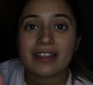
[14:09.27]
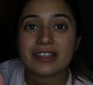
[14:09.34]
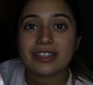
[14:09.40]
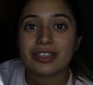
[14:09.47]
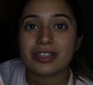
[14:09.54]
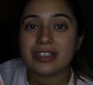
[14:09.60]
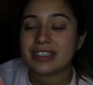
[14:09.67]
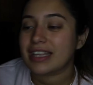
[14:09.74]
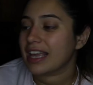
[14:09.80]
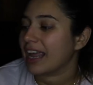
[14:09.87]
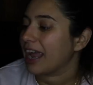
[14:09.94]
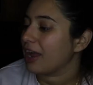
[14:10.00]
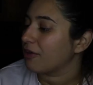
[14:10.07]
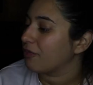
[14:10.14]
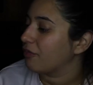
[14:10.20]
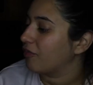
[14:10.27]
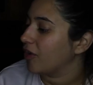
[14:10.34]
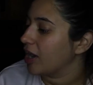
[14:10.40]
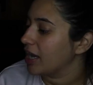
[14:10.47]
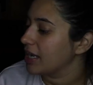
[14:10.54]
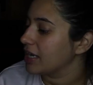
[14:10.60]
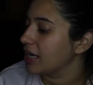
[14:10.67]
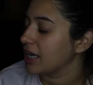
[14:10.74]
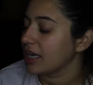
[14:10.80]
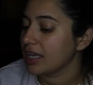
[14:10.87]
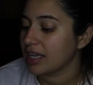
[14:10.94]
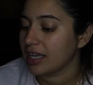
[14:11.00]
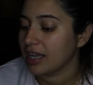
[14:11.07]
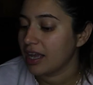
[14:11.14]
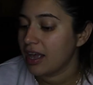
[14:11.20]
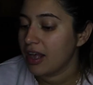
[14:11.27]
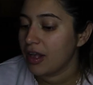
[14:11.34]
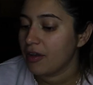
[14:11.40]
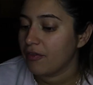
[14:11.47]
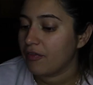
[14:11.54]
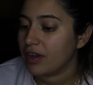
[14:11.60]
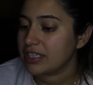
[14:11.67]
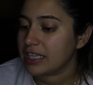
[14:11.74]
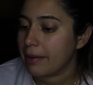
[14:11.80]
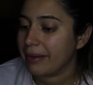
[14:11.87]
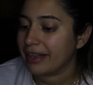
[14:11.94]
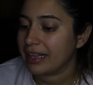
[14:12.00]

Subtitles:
This looks like a fun time.